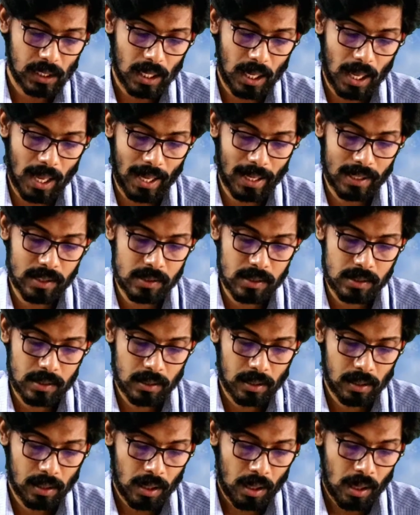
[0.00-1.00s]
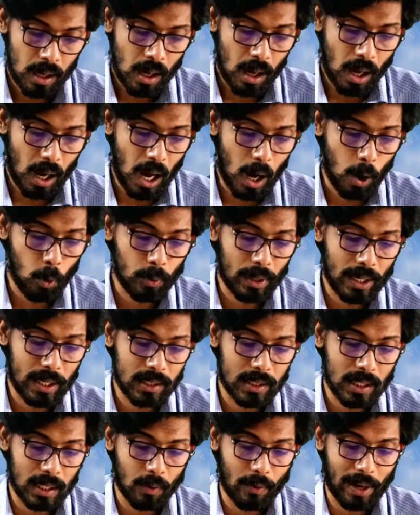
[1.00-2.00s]
And how
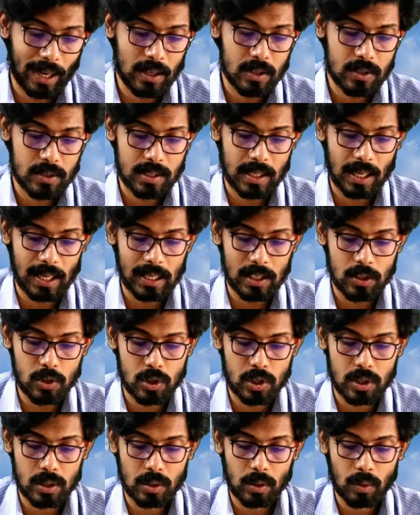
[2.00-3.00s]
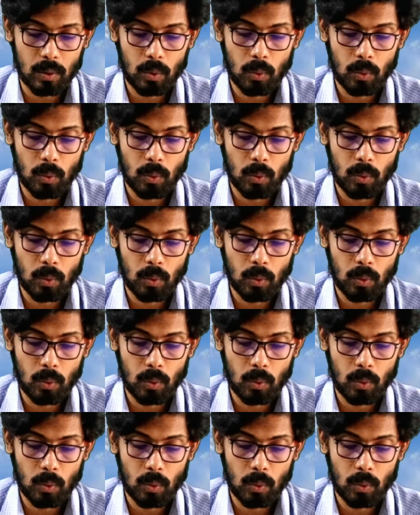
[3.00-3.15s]
did the rain change?